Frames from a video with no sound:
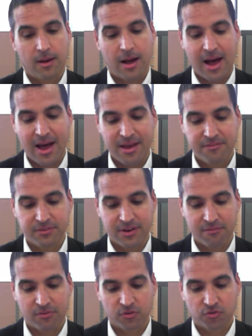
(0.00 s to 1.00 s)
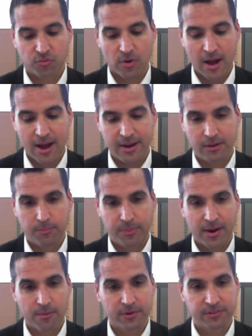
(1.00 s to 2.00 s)
I've never tried
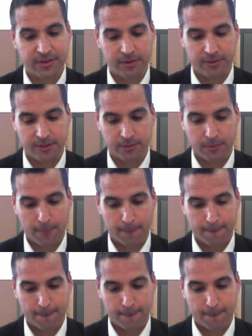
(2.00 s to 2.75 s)
parasailing.